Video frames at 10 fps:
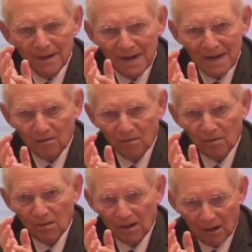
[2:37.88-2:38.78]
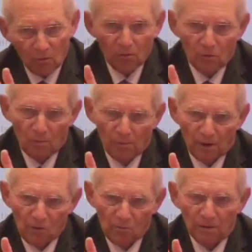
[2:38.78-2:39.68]
needs close
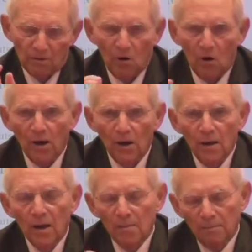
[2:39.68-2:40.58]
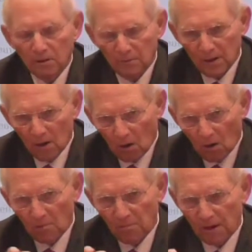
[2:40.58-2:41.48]
cooperation
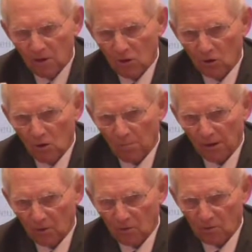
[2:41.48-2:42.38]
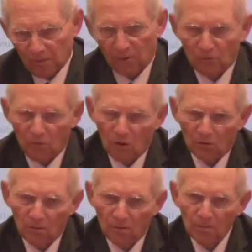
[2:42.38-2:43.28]
between all major corporations. But of
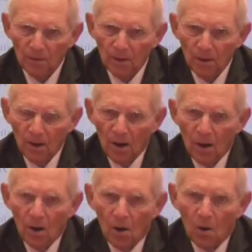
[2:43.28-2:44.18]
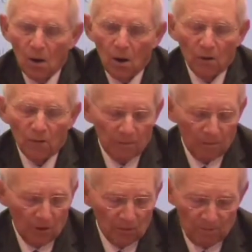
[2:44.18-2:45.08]
course, on
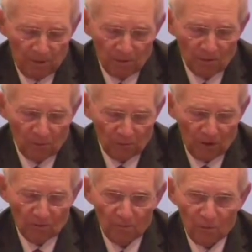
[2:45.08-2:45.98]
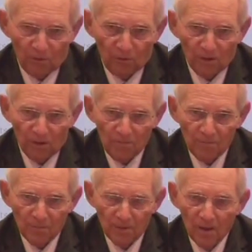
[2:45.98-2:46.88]
the basis of
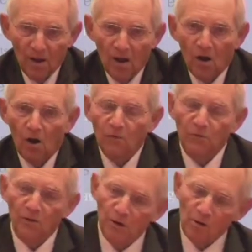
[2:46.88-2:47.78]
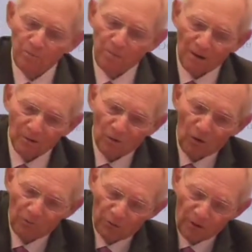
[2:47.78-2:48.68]
reciprocity, of the respect
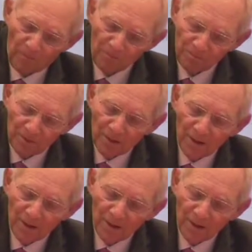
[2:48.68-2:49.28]
of the